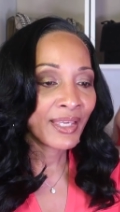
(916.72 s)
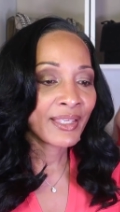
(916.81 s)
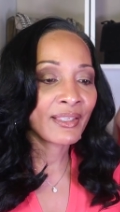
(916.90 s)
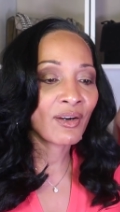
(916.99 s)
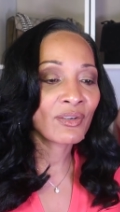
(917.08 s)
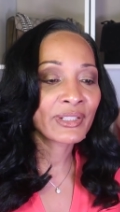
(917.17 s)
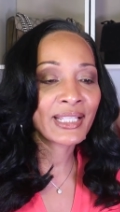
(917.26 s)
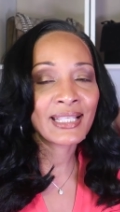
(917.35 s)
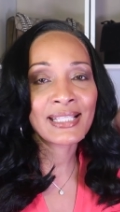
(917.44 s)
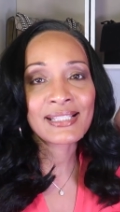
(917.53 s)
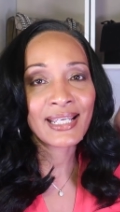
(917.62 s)
He only
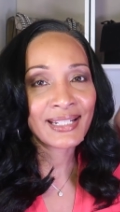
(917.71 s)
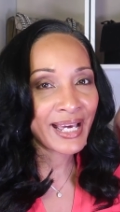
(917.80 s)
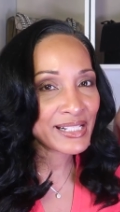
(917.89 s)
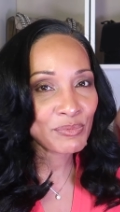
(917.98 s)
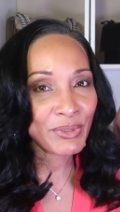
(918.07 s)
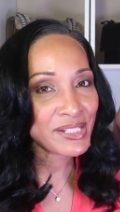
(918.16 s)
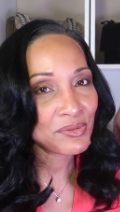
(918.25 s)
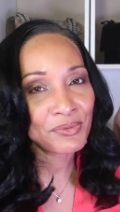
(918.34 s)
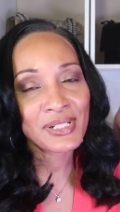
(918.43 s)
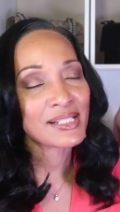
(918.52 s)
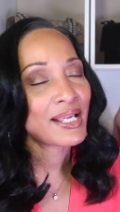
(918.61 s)
eats at nice
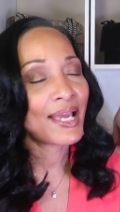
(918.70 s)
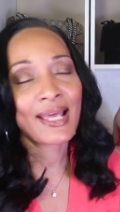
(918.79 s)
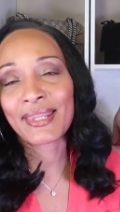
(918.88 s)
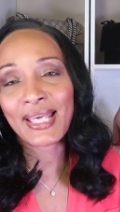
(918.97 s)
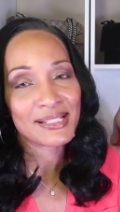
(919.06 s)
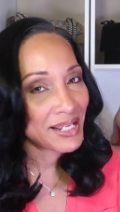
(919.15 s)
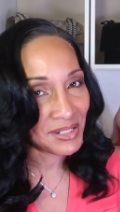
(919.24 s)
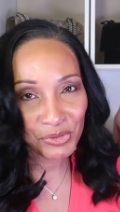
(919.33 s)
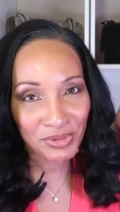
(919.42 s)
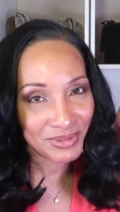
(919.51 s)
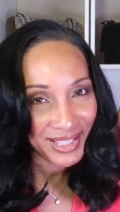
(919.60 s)
restaurants. Nah, that's not
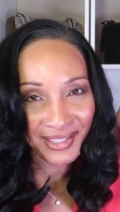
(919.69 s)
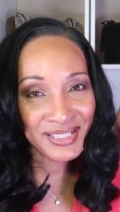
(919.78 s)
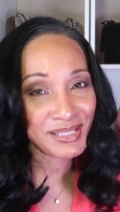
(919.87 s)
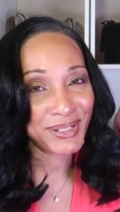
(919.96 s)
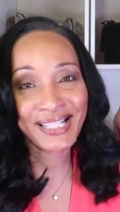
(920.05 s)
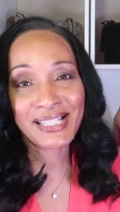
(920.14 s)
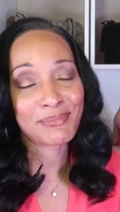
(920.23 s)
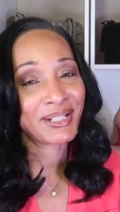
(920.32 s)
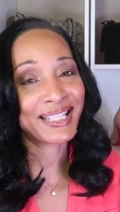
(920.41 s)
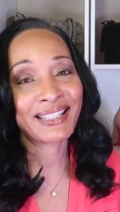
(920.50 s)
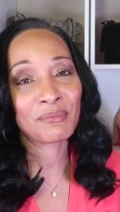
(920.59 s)
true neither, because my
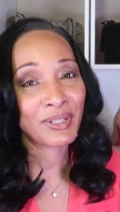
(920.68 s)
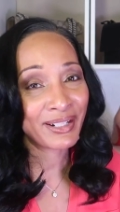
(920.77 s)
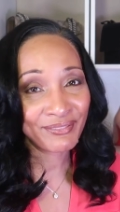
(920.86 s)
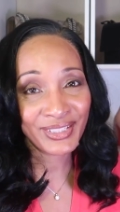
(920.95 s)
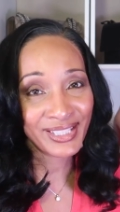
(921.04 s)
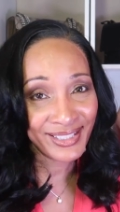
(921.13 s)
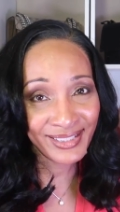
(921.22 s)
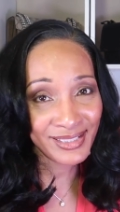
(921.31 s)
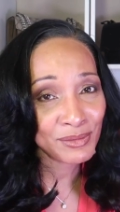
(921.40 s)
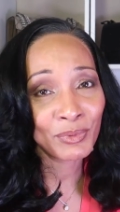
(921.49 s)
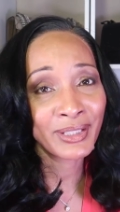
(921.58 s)
husband will eat wherever he
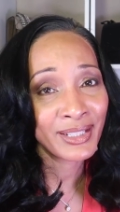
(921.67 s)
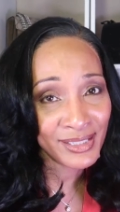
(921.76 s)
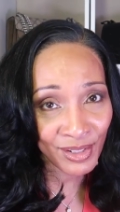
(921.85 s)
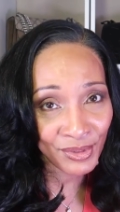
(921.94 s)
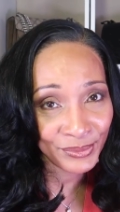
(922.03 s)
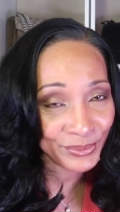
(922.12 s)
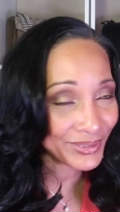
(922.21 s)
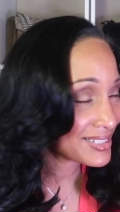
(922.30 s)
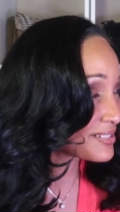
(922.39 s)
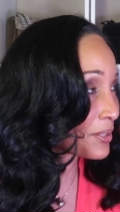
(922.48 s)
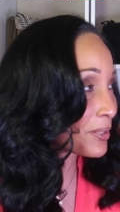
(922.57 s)
is when he's hungry.
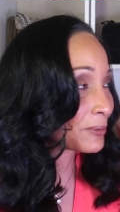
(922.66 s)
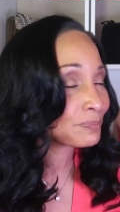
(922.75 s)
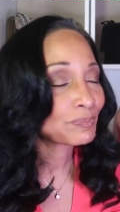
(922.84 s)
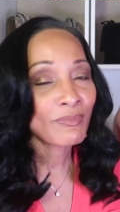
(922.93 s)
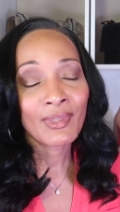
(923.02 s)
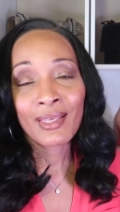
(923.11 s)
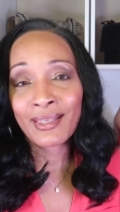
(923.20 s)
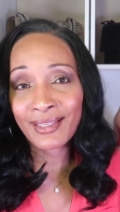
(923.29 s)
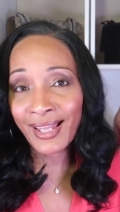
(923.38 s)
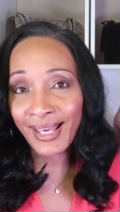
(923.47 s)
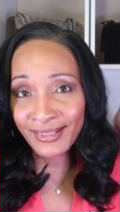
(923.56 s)
So
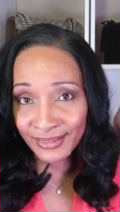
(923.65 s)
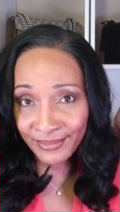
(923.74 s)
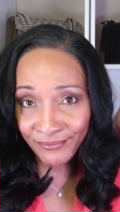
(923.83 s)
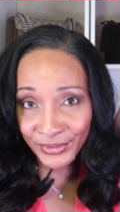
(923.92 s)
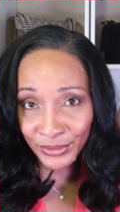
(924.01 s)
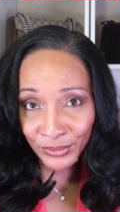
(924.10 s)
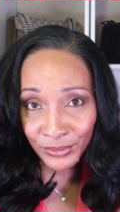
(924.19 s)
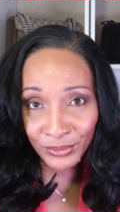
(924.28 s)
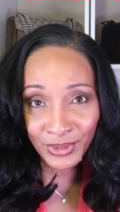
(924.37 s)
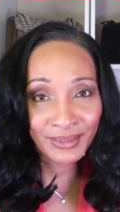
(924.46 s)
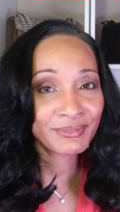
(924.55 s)
he likes good
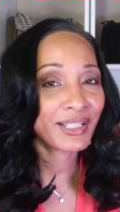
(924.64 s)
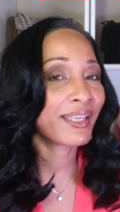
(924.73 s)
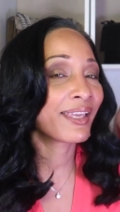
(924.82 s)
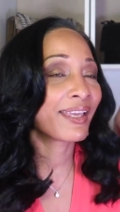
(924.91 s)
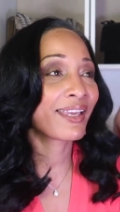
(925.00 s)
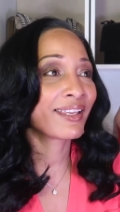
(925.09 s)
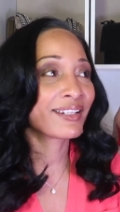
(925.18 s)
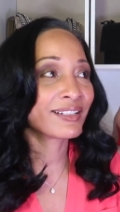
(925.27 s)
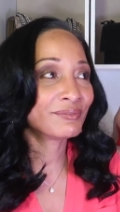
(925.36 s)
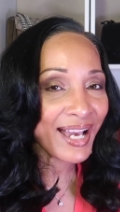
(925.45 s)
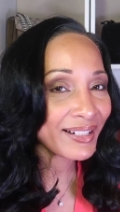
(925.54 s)
food, and
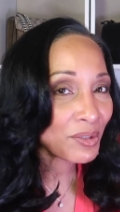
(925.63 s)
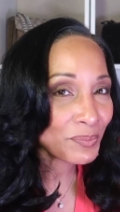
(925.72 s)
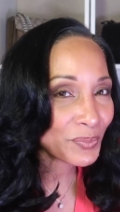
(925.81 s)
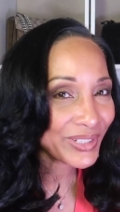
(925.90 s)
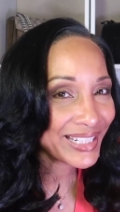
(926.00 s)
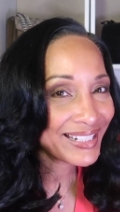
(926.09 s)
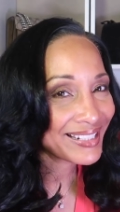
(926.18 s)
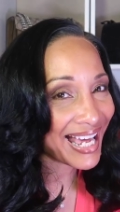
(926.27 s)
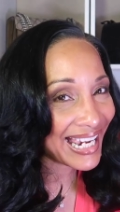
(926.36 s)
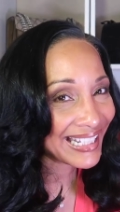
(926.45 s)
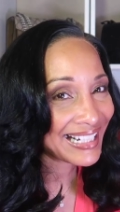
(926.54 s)
I don't really
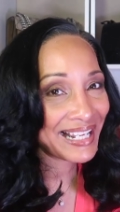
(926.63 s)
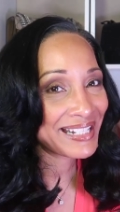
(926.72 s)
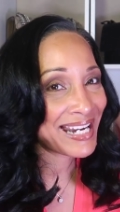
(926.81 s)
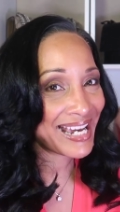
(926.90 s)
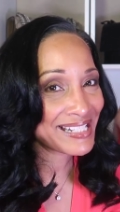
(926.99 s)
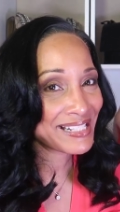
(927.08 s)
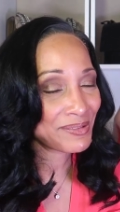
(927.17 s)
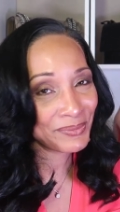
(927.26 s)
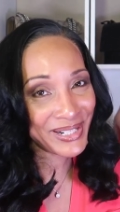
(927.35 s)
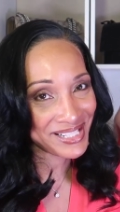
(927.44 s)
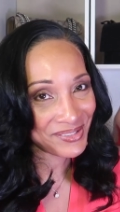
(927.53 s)
like nice
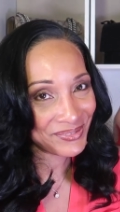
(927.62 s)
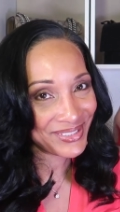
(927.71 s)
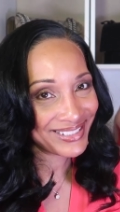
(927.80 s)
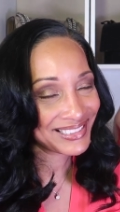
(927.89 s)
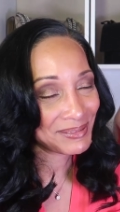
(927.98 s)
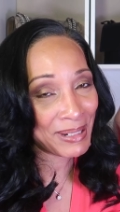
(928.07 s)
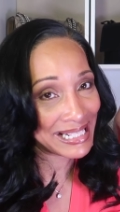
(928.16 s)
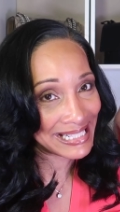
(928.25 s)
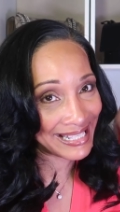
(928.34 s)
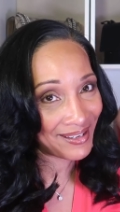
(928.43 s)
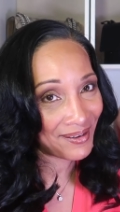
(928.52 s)
restaurants
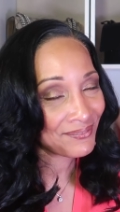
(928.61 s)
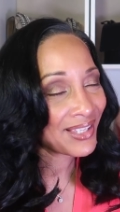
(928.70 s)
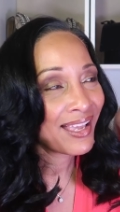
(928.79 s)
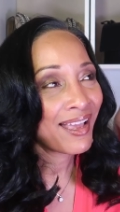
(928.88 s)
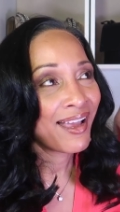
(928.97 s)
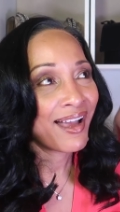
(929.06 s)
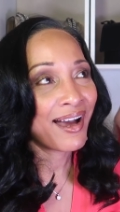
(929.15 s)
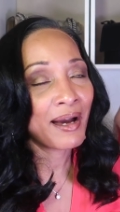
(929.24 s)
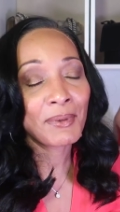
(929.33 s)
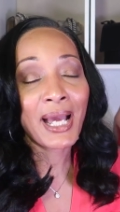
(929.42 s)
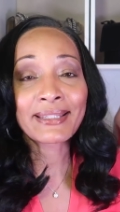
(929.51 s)
myself.
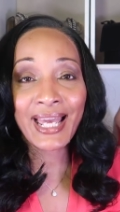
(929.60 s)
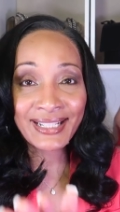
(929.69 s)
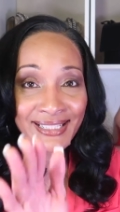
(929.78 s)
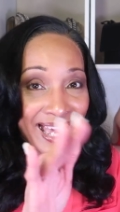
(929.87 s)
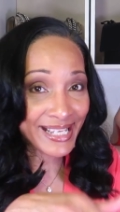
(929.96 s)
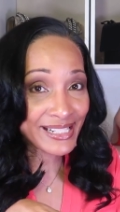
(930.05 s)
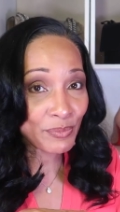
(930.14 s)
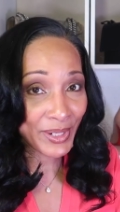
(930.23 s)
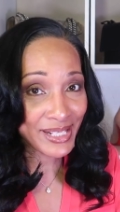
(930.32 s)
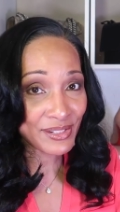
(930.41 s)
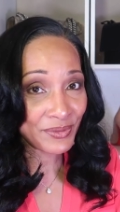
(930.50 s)
I like nice
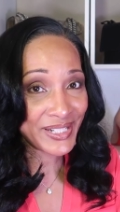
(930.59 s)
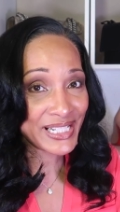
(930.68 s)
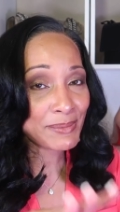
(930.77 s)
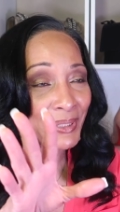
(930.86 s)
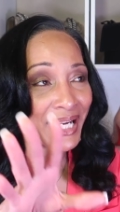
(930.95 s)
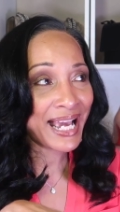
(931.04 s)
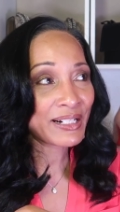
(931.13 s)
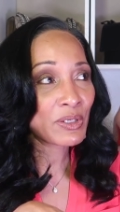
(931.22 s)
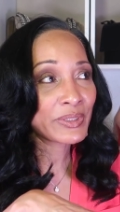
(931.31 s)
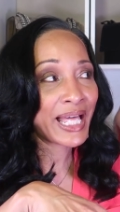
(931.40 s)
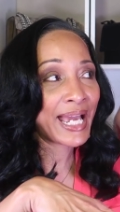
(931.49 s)
restaurants, but I
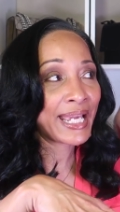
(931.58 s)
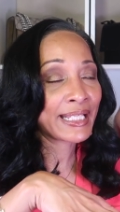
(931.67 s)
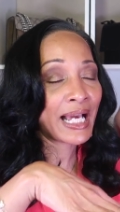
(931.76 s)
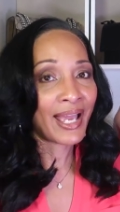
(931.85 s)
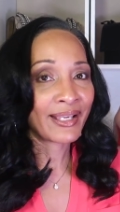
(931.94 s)
don't like